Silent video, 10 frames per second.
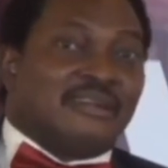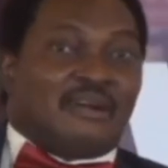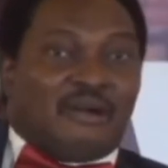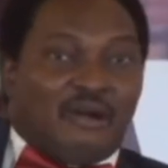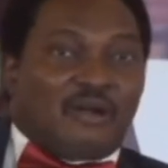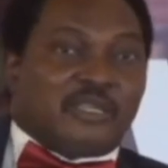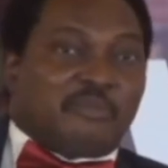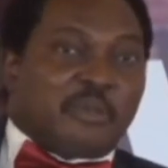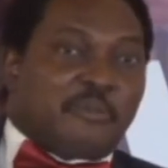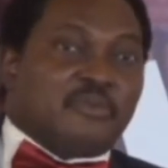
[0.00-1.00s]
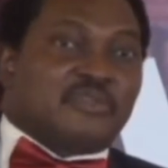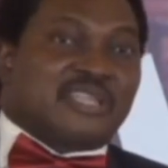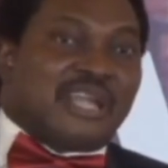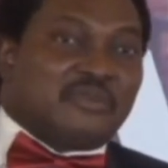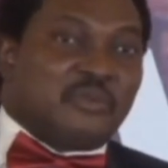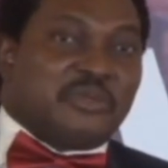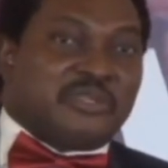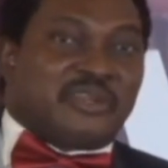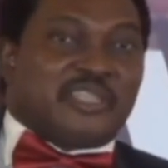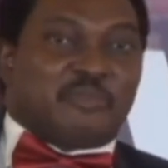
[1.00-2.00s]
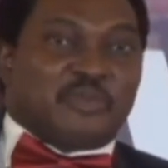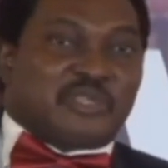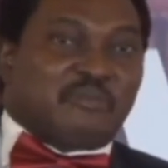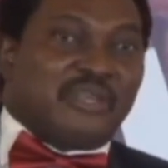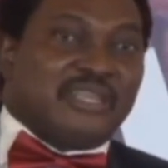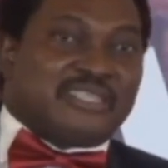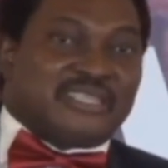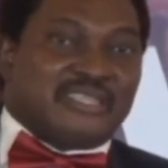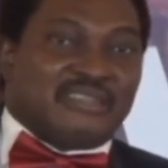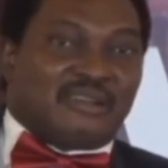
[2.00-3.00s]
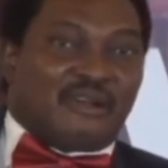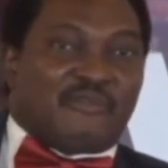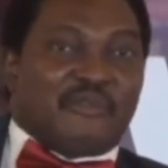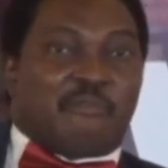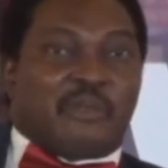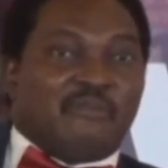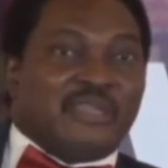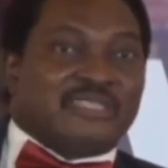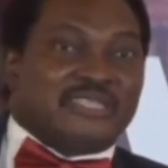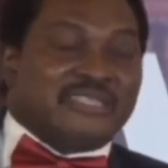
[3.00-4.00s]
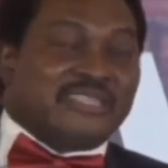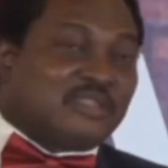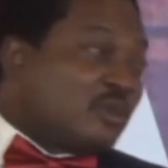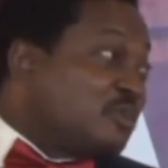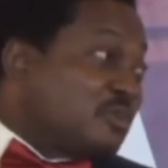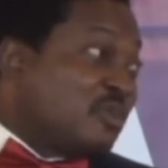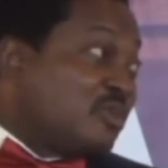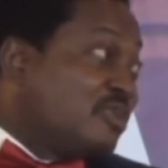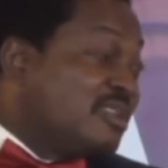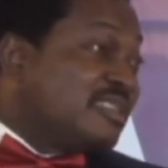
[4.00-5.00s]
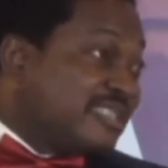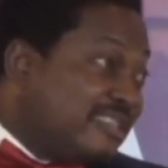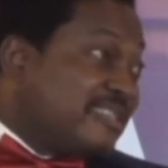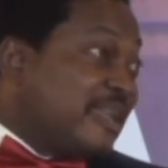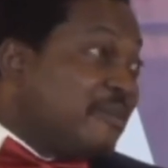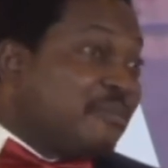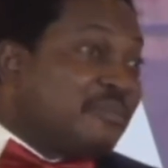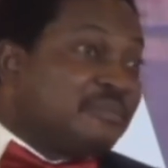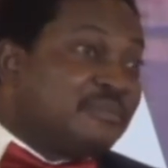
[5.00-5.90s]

or the people serving with the responsibility of implementing this control system